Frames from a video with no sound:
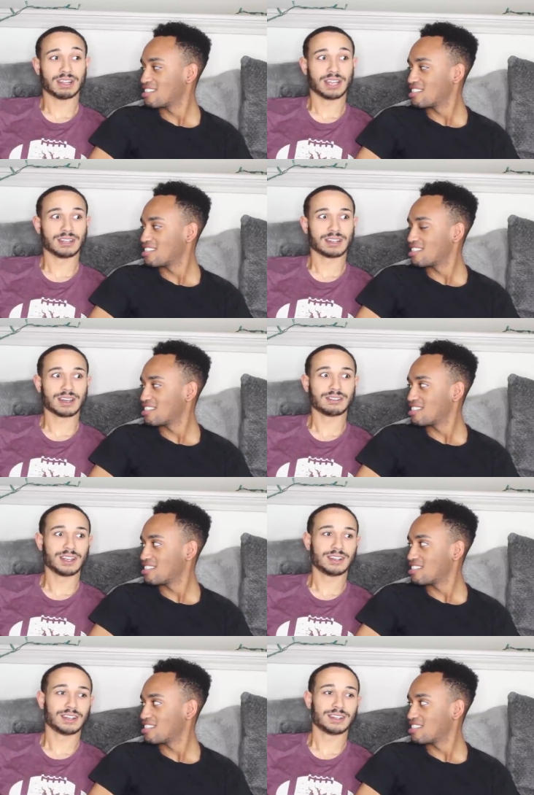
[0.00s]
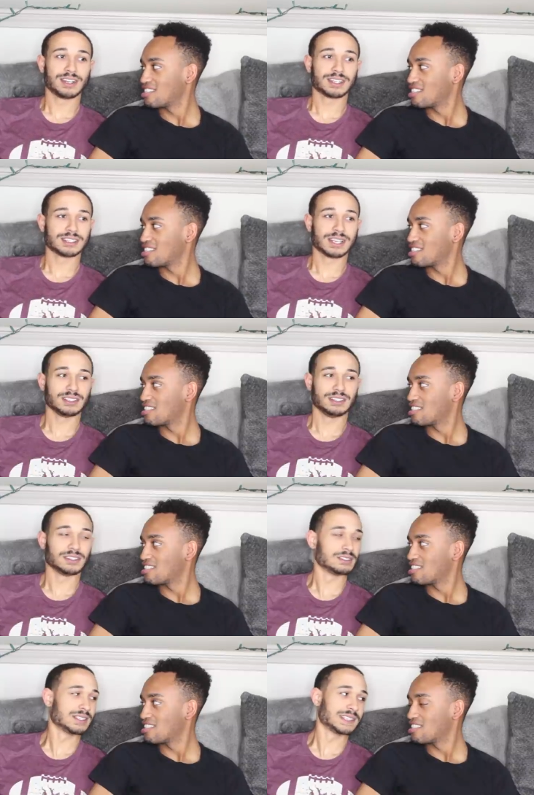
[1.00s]
Speaker 1: like down there, down there, cause you
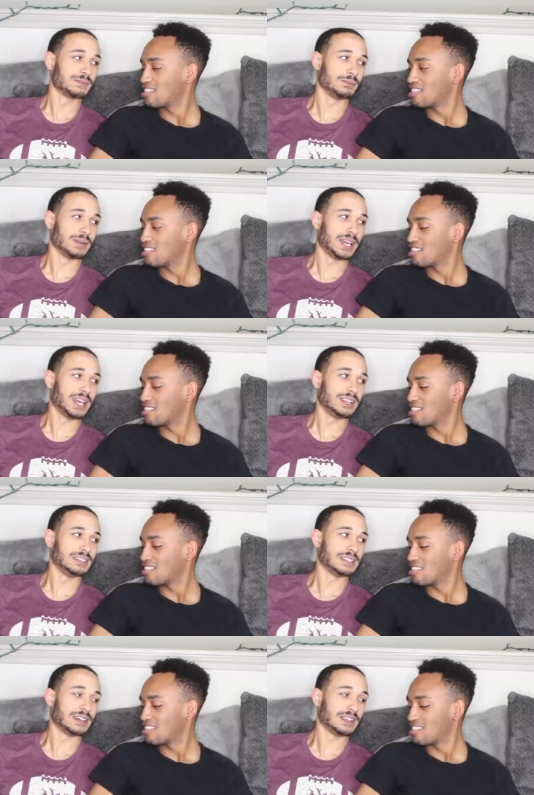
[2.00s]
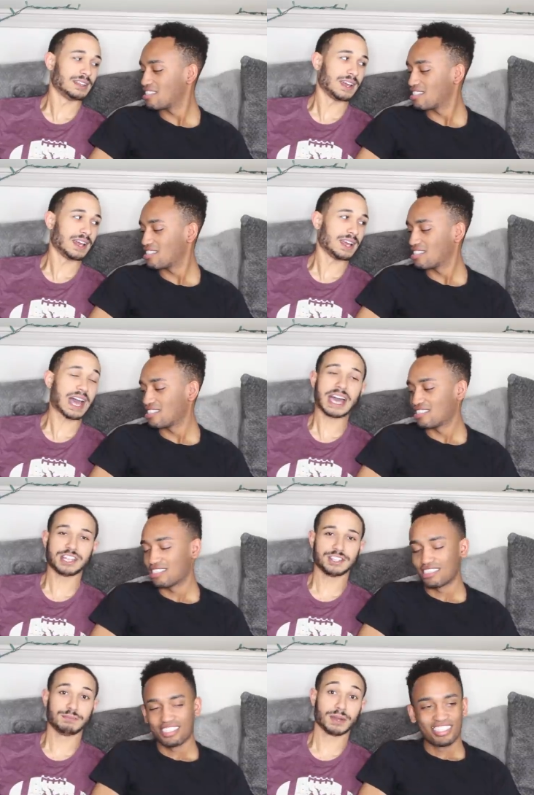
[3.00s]
know sweat and all that
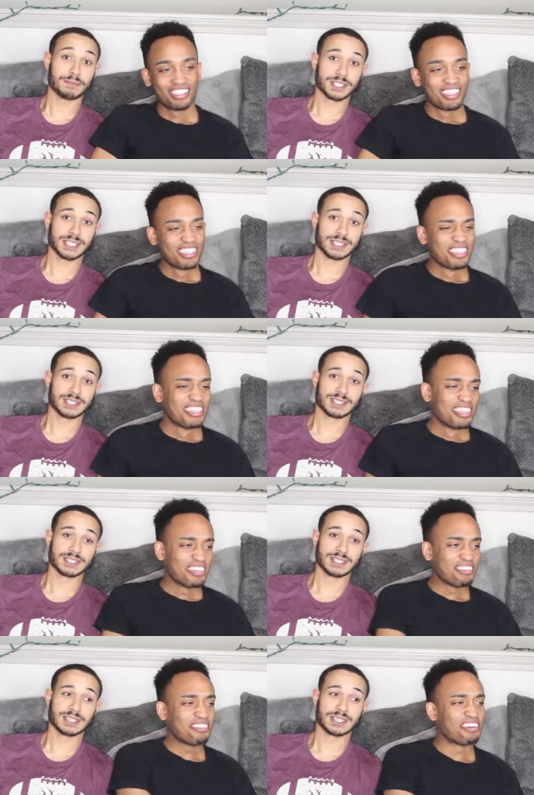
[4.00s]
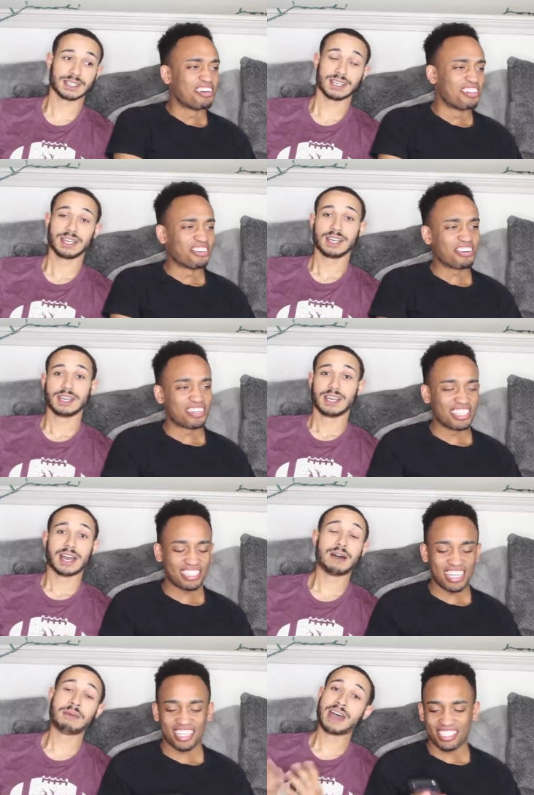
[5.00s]
hygiene purposes. Oh Lord,
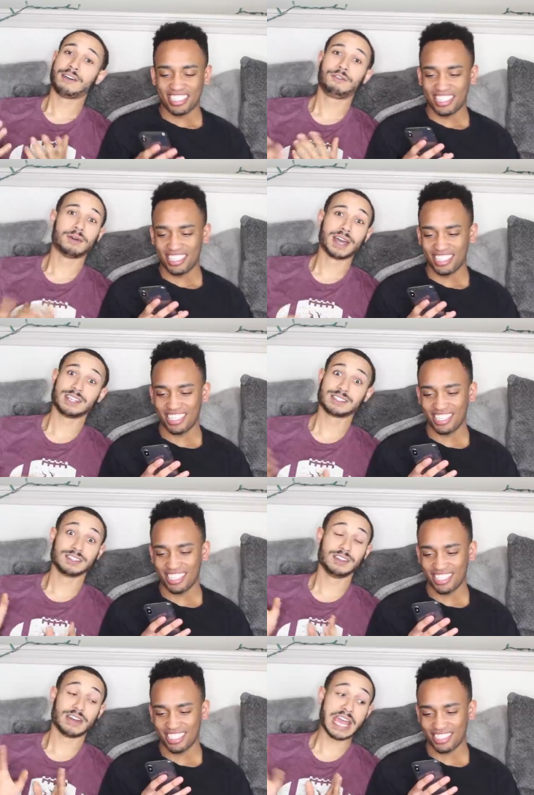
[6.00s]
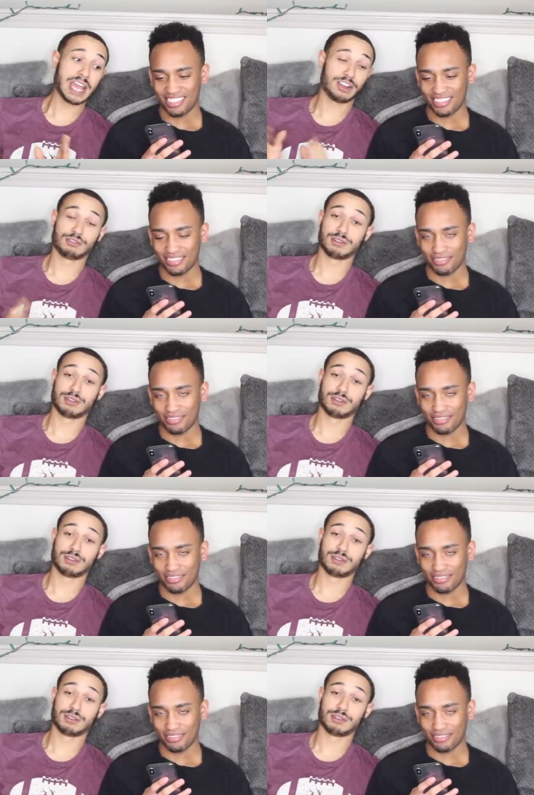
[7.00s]
that's. I'm half white, so you know hair